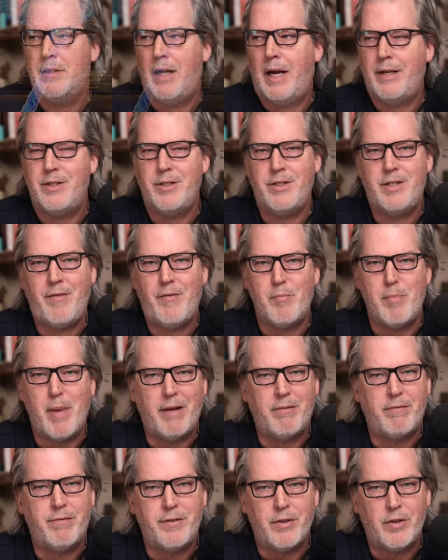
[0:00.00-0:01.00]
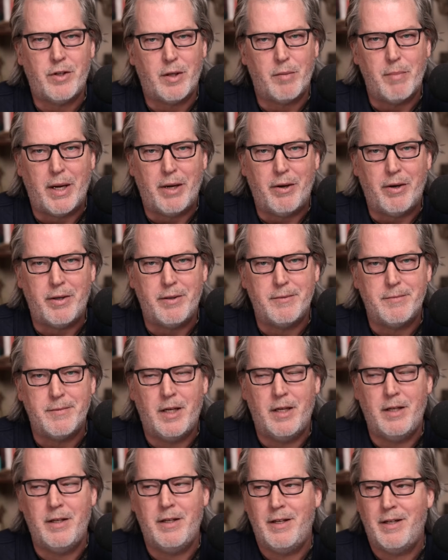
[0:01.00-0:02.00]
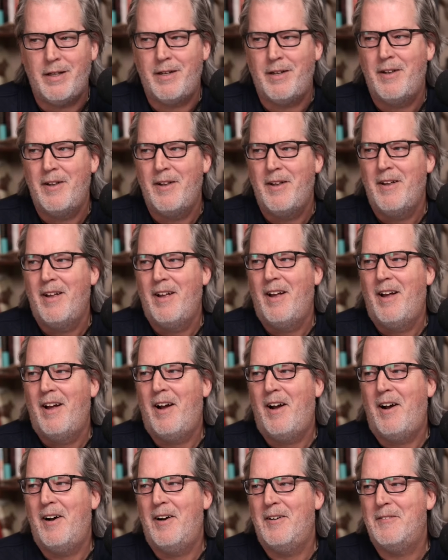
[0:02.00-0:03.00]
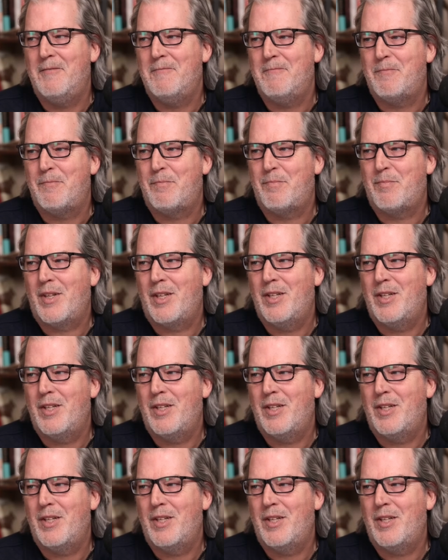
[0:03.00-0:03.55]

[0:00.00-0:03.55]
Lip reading: I just have a bad feeling about it. um,